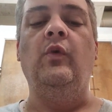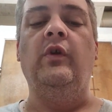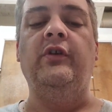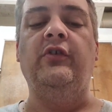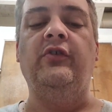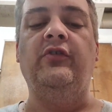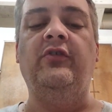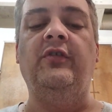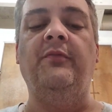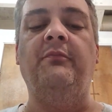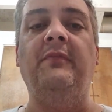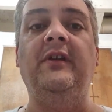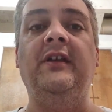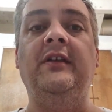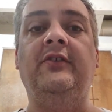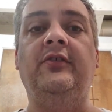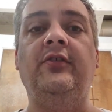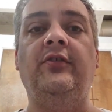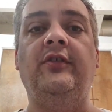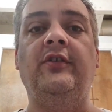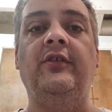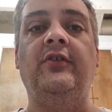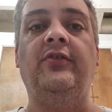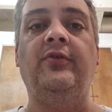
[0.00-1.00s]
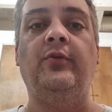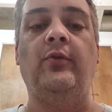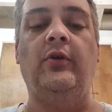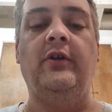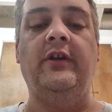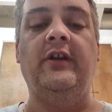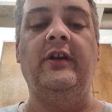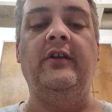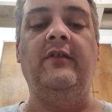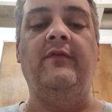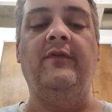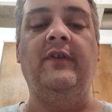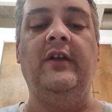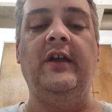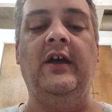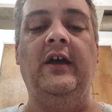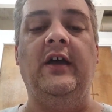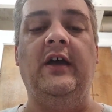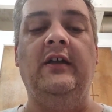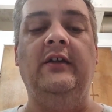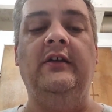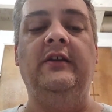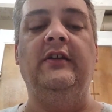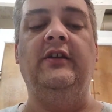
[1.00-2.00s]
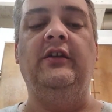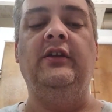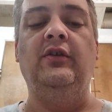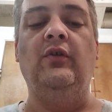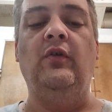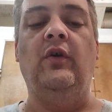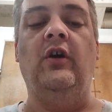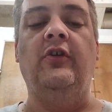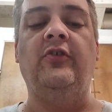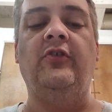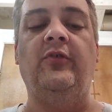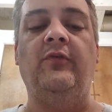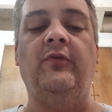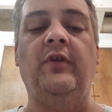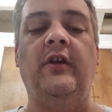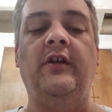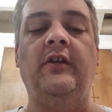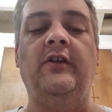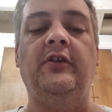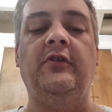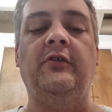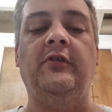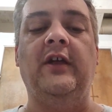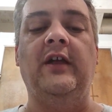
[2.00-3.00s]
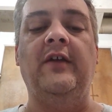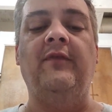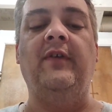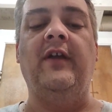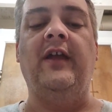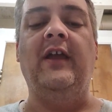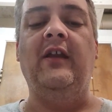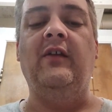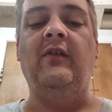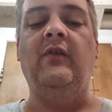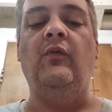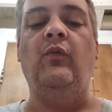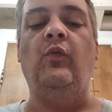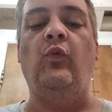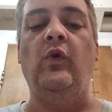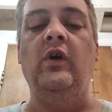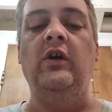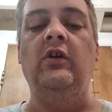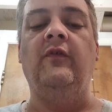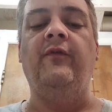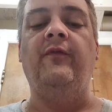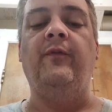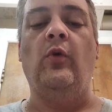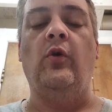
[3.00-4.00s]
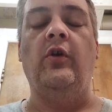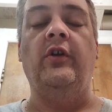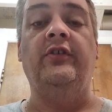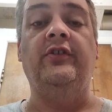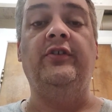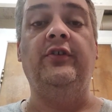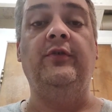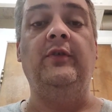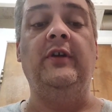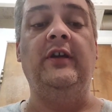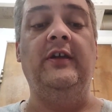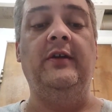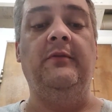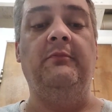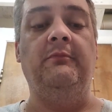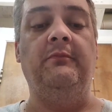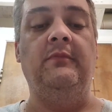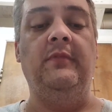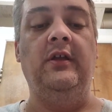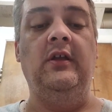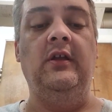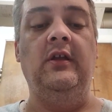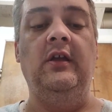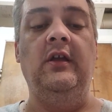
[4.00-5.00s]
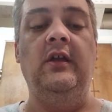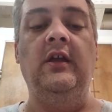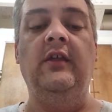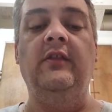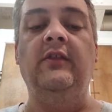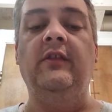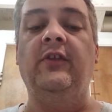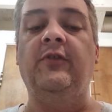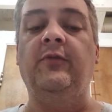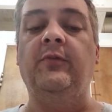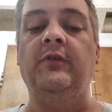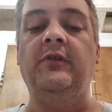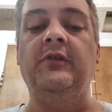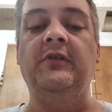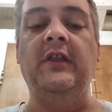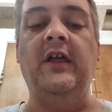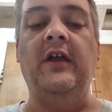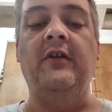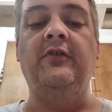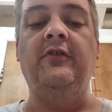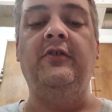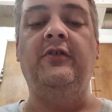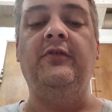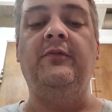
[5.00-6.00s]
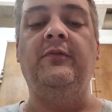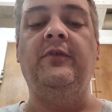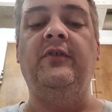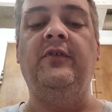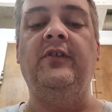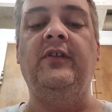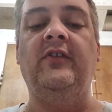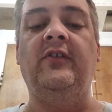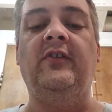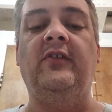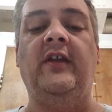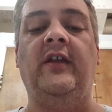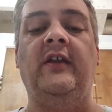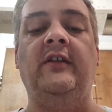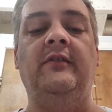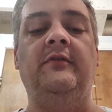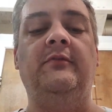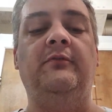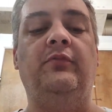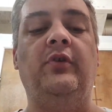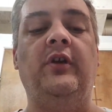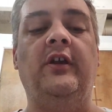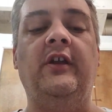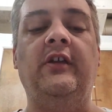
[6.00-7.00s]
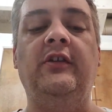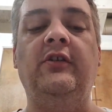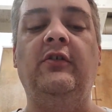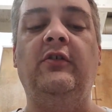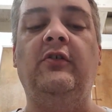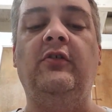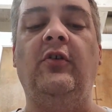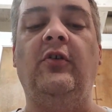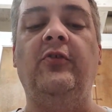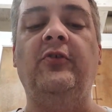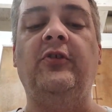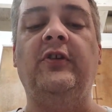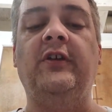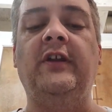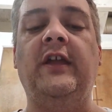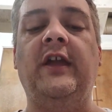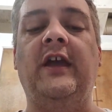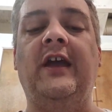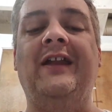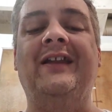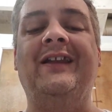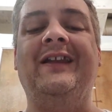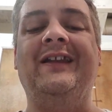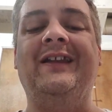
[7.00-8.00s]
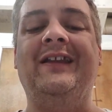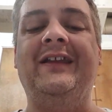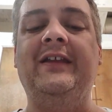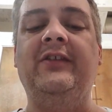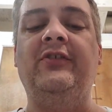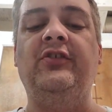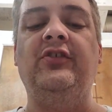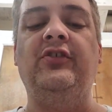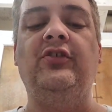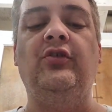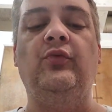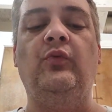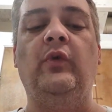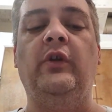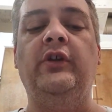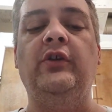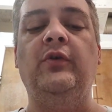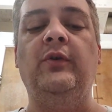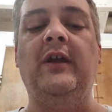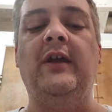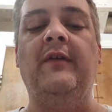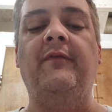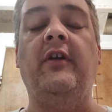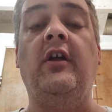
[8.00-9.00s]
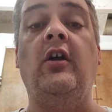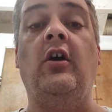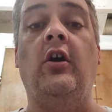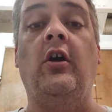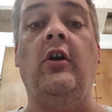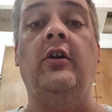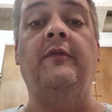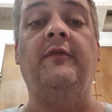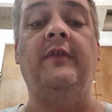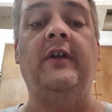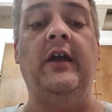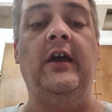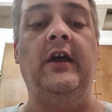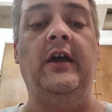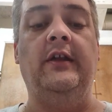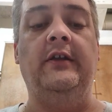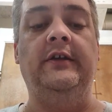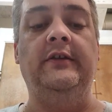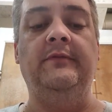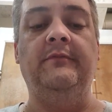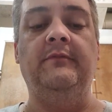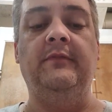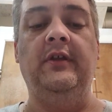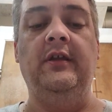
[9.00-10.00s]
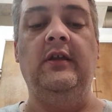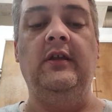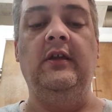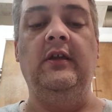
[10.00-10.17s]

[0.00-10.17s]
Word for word: When you submit to the authority of God, you are surrendering your life and will for it to him. This will allow you to resist Satan, bringing you closer to God and he to you when you have a heart of God.